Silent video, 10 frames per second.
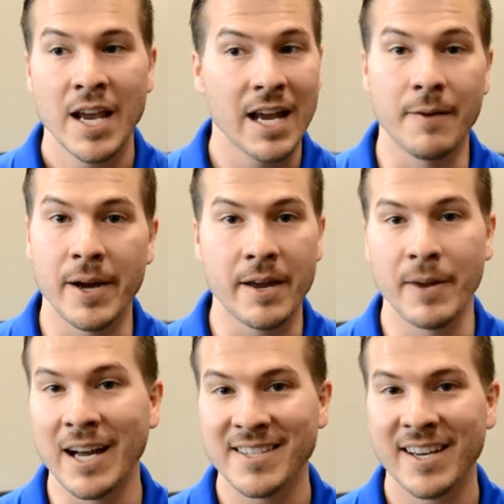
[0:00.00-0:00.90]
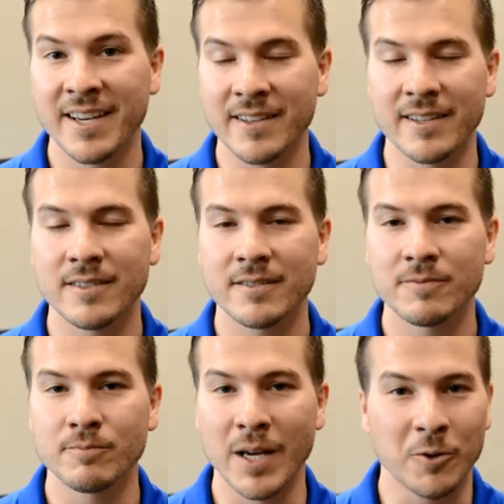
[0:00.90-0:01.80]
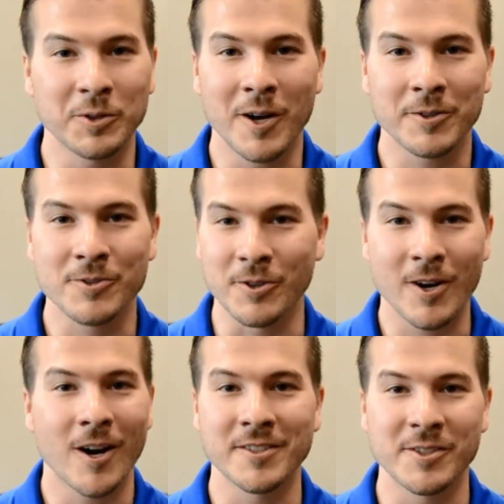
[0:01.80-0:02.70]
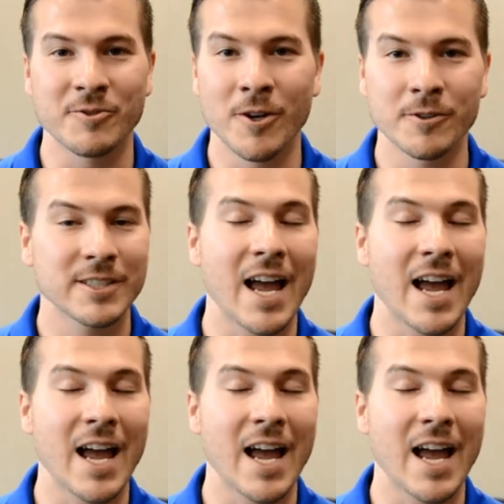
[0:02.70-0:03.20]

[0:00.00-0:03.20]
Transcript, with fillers: And am I, am I saying that medical doctors are causing strokes?